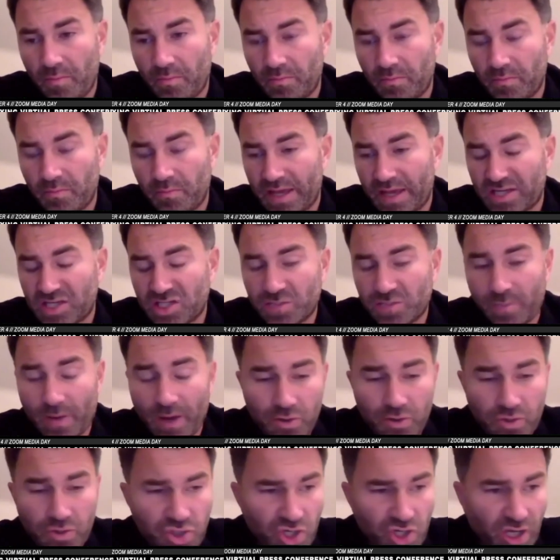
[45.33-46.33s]

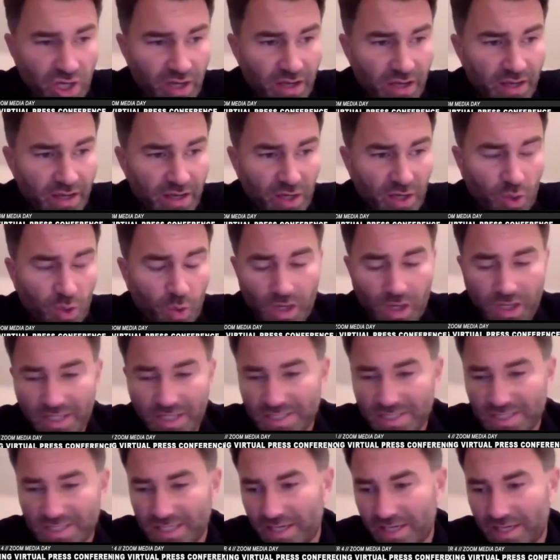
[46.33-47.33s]
exposure,
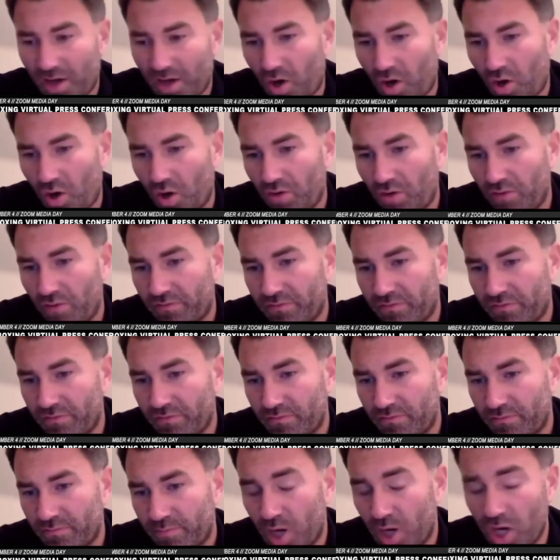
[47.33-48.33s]
equality of
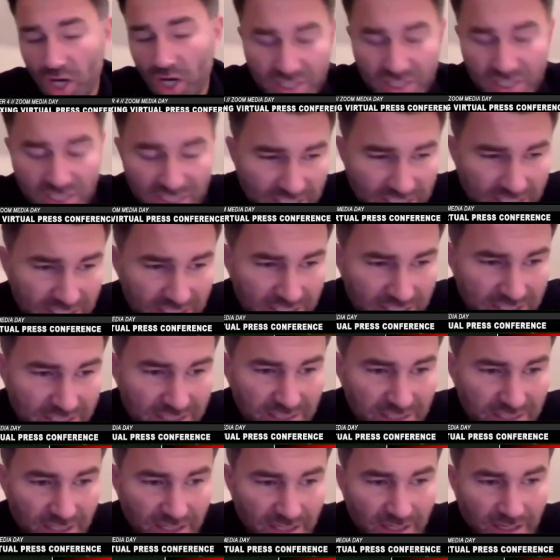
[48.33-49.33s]

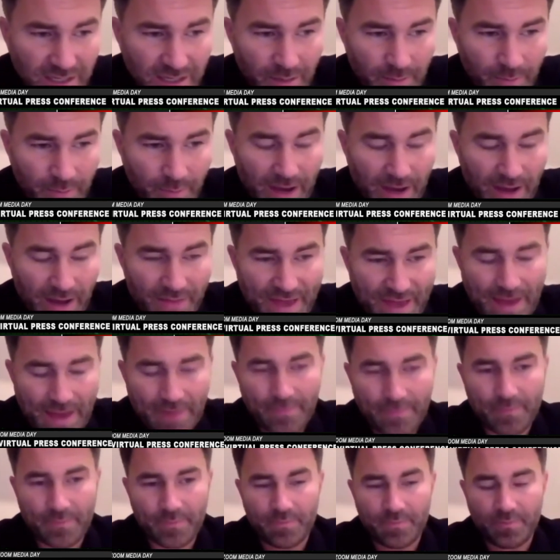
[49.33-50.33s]
purses. But that,
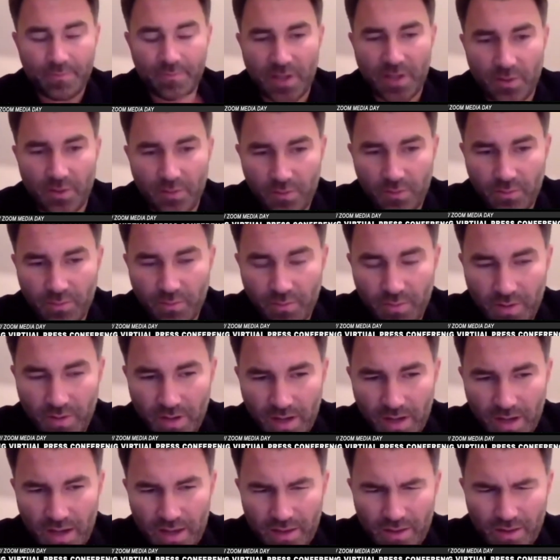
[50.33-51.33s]
you
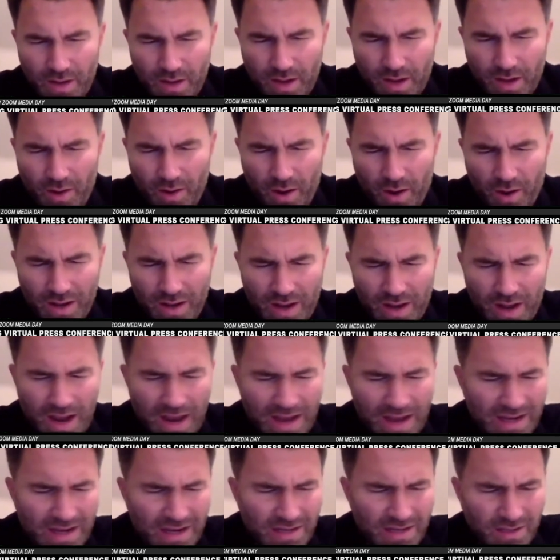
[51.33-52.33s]
know, I
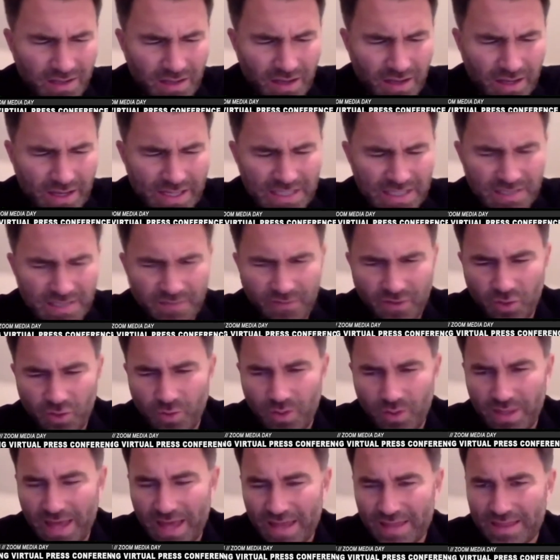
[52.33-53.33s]
had an interview
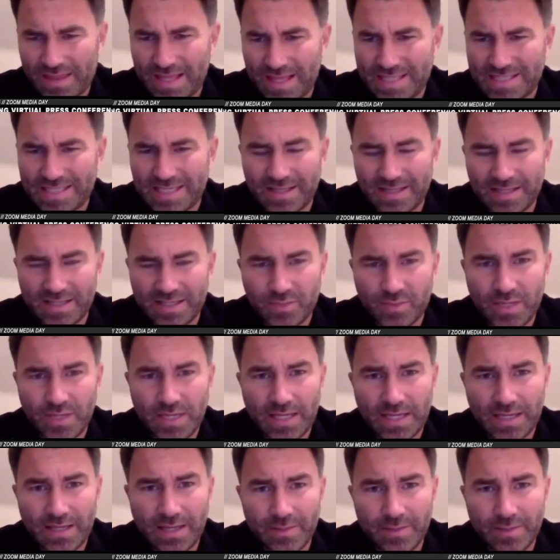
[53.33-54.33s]
with The Athletic this week,
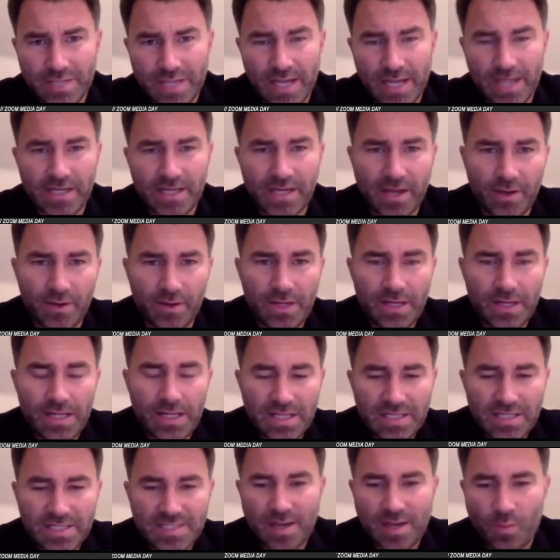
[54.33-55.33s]
and they were saying, you know,
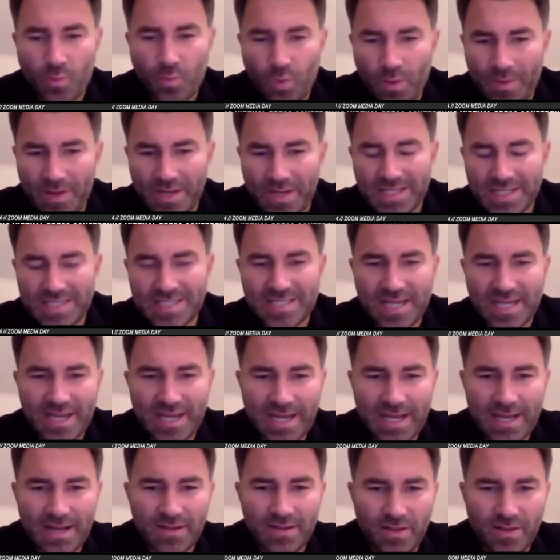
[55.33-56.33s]
some women are
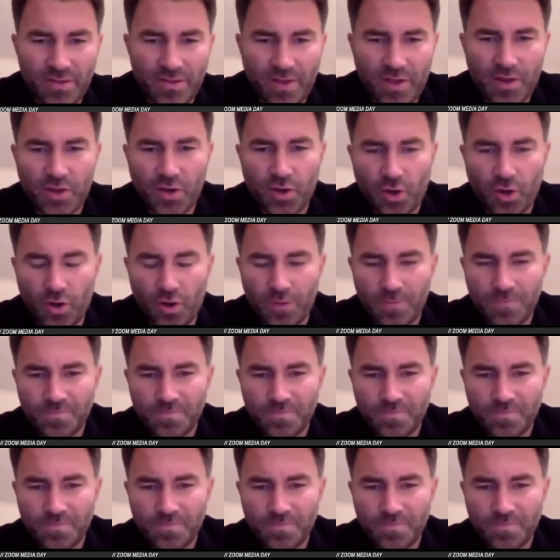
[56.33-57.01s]
saying that they're not,